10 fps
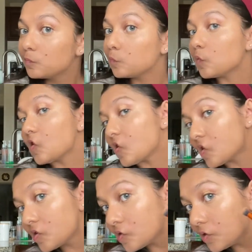Like, I
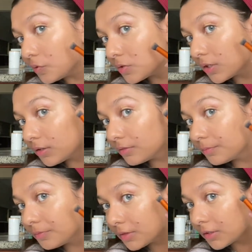could use it
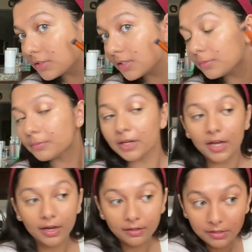on some of my
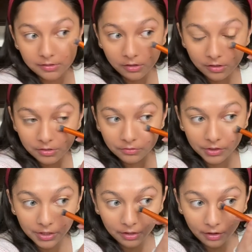acne scars over
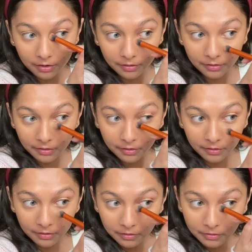here,
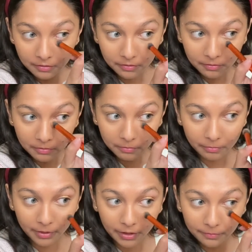
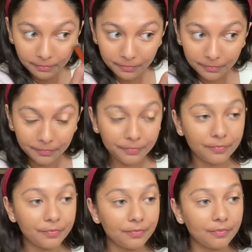but
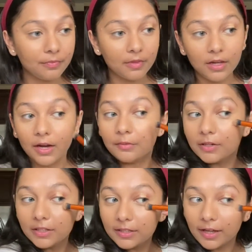I
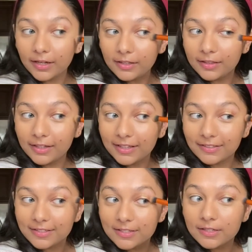really like
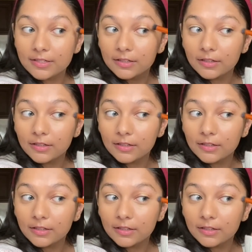this.